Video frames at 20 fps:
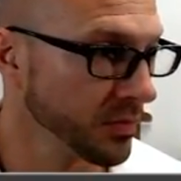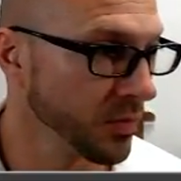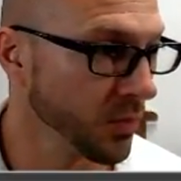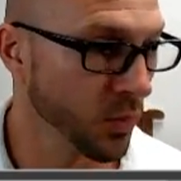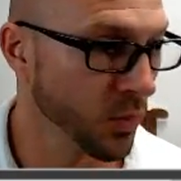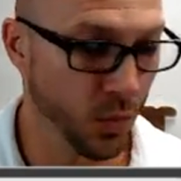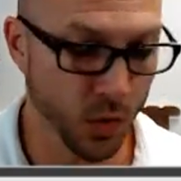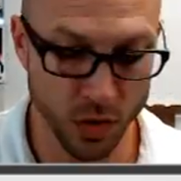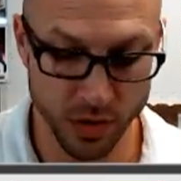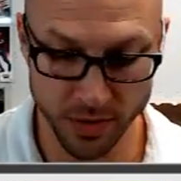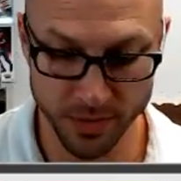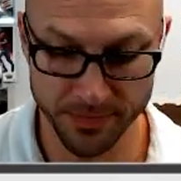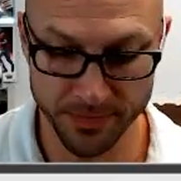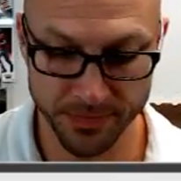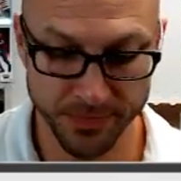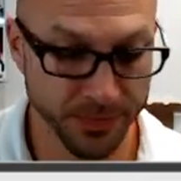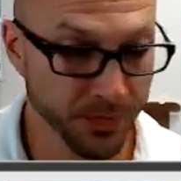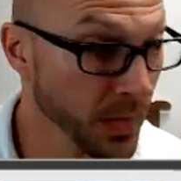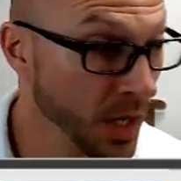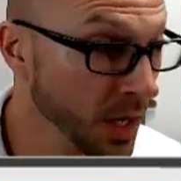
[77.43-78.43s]
1,
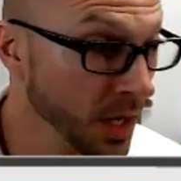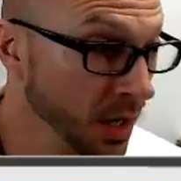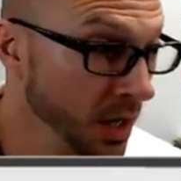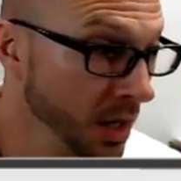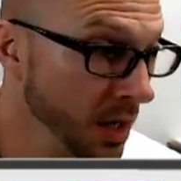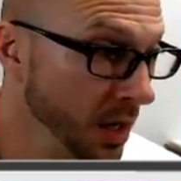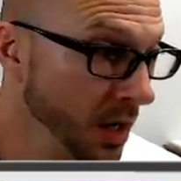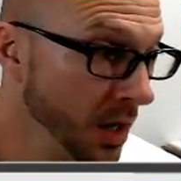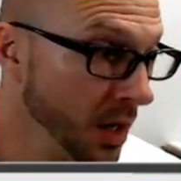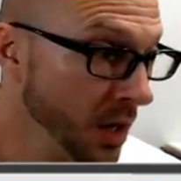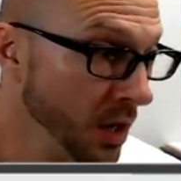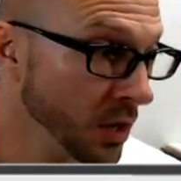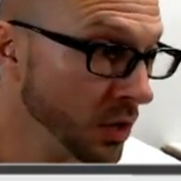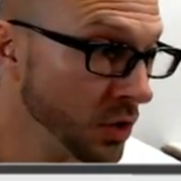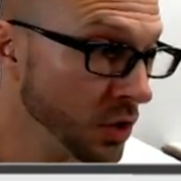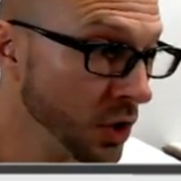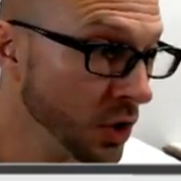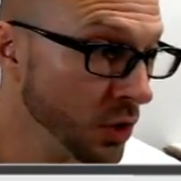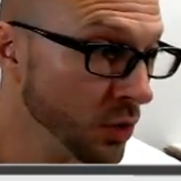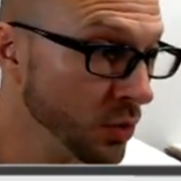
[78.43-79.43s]

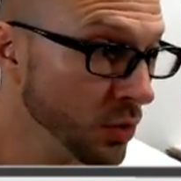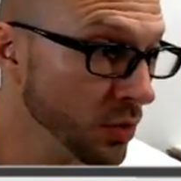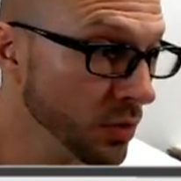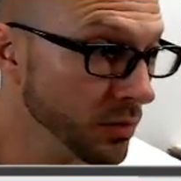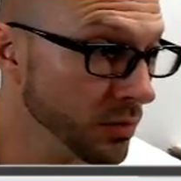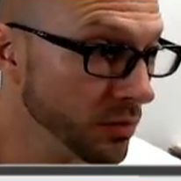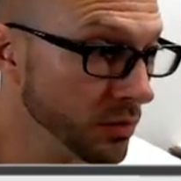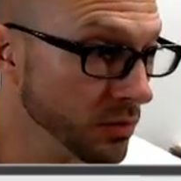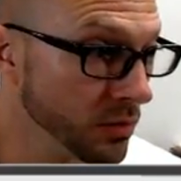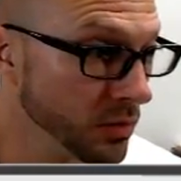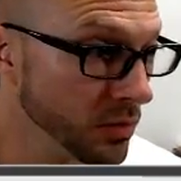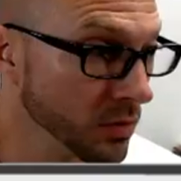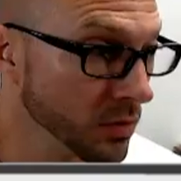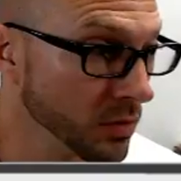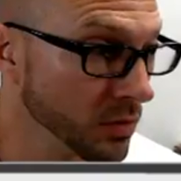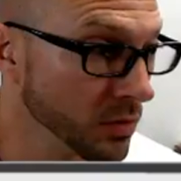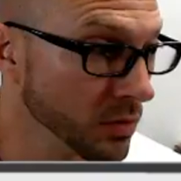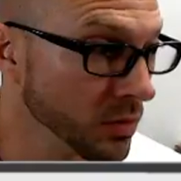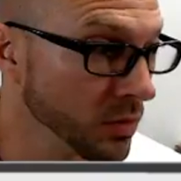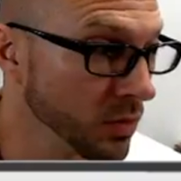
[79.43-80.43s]
2,
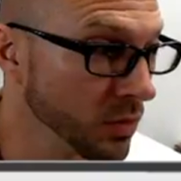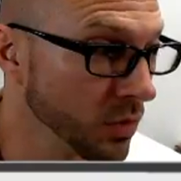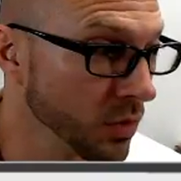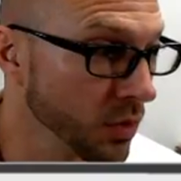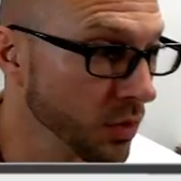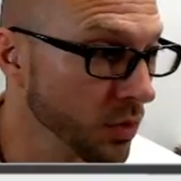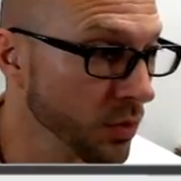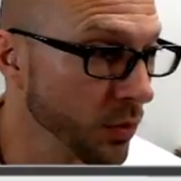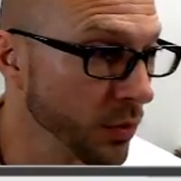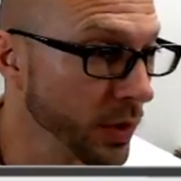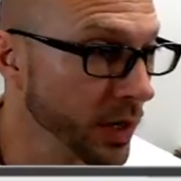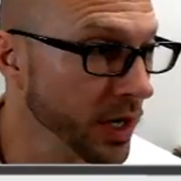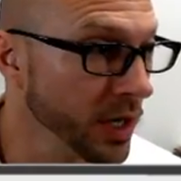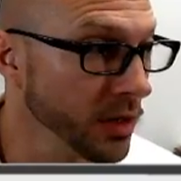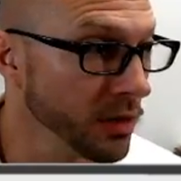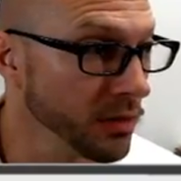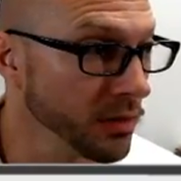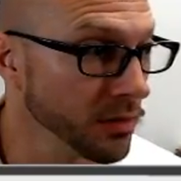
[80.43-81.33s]
3.